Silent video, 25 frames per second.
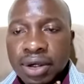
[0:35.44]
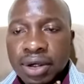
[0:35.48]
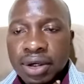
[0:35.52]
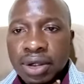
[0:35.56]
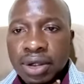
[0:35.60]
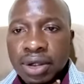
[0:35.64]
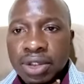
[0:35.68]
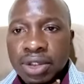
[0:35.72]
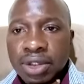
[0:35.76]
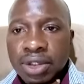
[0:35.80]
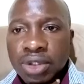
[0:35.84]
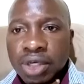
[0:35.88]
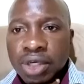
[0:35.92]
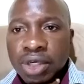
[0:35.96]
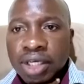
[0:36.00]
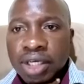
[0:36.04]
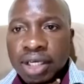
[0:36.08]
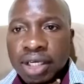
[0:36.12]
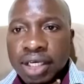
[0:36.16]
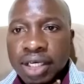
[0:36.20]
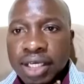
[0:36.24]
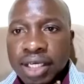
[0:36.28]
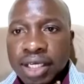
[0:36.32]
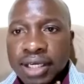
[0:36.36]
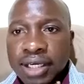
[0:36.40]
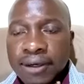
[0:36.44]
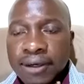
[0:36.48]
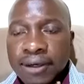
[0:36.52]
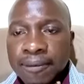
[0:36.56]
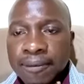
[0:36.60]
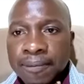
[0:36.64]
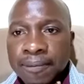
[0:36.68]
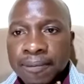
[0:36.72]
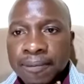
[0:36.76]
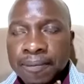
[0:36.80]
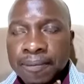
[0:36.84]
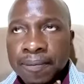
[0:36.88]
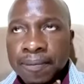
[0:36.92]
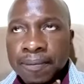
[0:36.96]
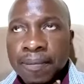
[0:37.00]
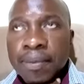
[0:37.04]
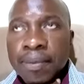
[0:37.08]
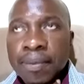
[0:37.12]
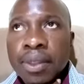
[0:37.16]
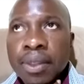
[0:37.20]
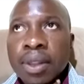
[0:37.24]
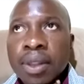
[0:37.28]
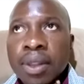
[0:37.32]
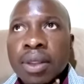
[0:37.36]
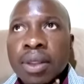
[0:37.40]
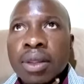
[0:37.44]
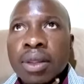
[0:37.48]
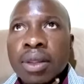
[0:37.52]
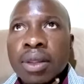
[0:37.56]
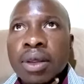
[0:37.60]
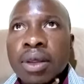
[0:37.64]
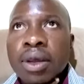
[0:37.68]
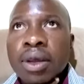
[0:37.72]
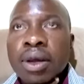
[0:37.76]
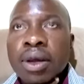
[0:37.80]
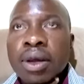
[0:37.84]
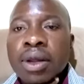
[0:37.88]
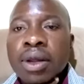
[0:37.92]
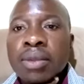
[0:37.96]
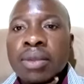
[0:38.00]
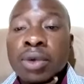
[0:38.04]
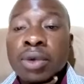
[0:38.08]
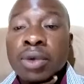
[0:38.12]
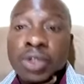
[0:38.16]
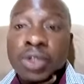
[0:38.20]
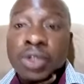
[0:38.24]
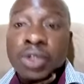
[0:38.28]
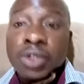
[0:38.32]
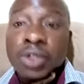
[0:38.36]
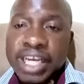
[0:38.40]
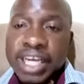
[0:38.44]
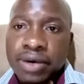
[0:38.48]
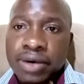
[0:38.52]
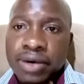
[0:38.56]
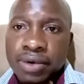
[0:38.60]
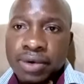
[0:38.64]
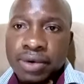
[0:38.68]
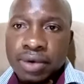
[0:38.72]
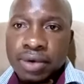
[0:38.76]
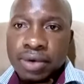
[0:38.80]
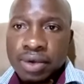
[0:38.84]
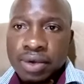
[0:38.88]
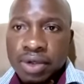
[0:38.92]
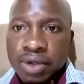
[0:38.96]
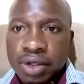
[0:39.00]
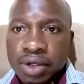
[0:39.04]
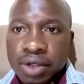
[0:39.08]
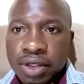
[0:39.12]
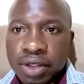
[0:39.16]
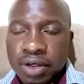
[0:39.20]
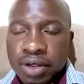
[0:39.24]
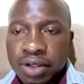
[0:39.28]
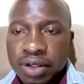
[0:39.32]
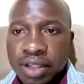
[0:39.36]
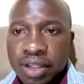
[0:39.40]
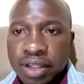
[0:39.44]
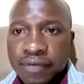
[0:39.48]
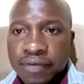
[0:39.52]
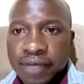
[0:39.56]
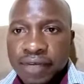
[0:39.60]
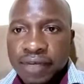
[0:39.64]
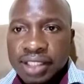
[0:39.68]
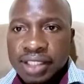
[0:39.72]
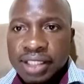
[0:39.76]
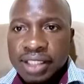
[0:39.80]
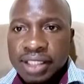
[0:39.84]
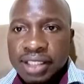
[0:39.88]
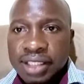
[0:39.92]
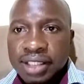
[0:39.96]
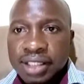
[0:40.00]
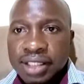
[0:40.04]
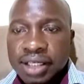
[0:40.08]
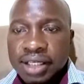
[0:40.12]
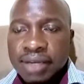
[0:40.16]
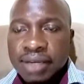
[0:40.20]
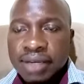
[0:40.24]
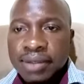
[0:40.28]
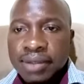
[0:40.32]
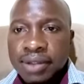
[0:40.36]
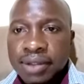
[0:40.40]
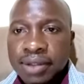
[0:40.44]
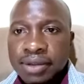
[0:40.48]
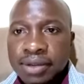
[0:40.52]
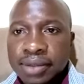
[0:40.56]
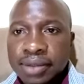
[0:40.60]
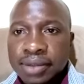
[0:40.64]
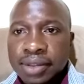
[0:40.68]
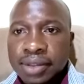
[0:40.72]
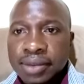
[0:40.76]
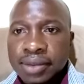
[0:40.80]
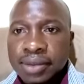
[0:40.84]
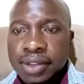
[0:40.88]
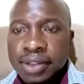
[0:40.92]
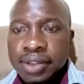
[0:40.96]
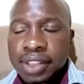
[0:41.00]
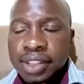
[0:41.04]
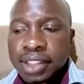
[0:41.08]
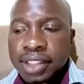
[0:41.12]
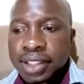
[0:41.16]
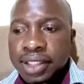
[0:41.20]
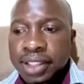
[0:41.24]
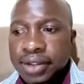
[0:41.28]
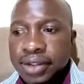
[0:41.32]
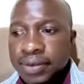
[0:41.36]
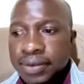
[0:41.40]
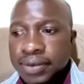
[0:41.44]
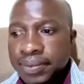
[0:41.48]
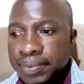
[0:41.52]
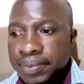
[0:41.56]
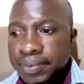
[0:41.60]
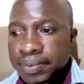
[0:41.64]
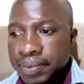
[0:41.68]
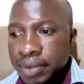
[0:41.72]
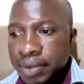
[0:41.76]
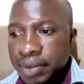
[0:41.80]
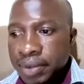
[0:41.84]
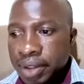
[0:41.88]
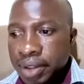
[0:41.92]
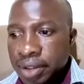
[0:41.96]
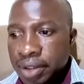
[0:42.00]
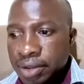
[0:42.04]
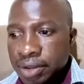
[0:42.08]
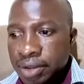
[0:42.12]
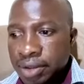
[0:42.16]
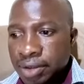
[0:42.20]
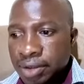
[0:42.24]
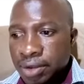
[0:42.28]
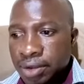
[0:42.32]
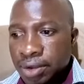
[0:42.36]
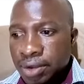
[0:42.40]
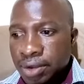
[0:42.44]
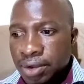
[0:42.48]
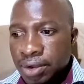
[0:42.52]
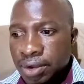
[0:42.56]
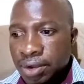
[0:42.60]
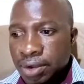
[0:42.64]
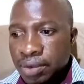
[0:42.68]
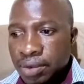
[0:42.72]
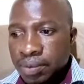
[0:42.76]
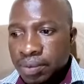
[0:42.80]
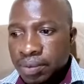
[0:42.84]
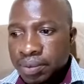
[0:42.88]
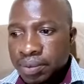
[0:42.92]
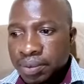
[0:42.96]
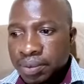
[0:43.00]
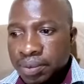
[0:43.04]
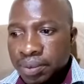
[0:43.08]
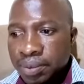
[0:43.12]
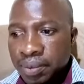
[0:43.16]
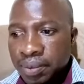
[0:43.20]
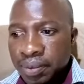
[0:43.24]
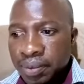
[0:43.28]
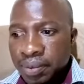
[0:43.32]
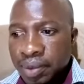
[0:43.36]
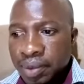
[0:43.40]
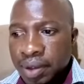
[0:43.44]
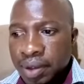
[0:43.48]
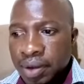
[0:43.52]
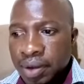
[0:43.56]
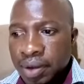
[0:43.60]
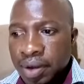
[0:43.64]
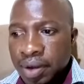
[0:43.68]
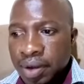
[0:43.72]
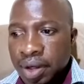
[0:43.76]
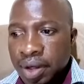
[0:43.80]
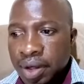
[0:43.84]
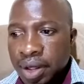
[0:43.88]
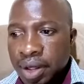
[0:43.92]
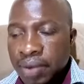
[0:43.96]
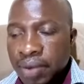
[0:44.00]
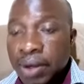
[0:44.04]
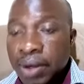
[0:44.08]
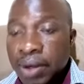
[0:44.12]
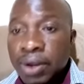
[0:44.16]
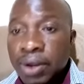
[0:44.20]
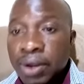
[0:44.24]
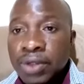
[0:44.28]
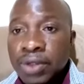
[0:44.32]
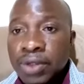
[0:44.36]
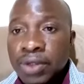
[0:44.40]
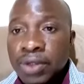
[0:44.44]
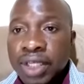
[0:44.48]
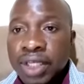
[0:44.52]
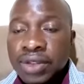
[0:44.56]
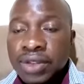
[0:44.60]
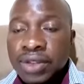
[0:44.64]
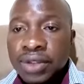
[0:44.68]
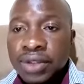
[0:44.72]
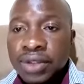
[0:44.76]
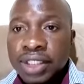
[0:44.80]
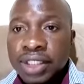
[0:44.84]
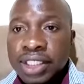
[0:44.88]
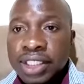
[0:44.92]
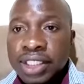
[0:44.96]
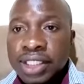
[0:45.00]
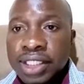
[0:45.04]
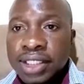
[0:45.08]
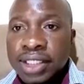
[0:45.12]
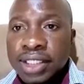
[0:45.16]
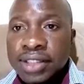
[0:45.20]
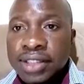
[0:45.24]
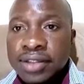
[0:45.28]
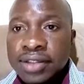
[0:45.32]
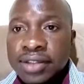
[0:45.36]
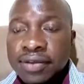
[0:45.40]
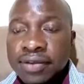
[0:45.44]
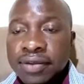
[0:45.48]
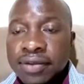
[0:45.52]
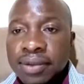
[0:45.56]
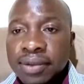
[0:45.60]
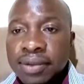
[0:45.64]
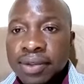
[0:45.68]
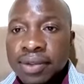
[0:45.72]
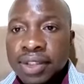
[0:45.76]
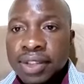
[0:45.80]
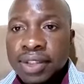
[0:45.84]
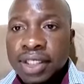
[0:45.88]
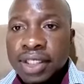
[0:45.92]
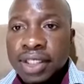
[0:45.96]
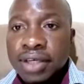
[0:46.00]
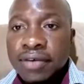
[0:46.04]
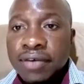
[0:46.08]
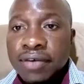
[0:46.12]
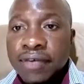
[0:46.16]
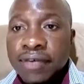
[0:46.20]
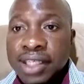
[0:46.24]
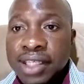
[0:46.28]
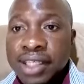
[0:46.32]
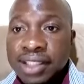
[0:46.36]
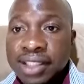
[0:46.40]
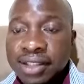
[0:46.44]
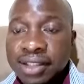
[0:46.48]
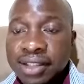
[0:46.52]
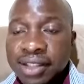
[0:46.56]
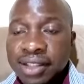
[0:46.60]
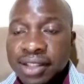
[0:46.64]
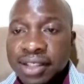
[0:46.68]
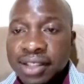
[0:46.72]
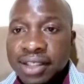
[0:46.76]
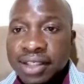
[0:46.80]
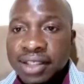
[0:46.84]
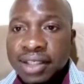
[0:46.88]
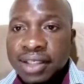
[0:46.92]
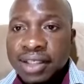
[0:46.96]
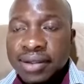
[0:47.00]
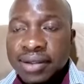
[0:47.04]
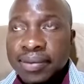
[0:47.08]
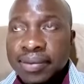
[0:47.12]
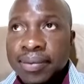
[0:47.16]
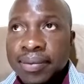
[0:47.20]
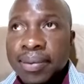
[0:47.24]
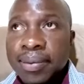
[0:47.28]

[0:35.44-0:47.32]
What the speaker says: talk on Montenegro, on the fast that is coming into Montenegro. So we are going to get all the details of the Montenegro fast, and the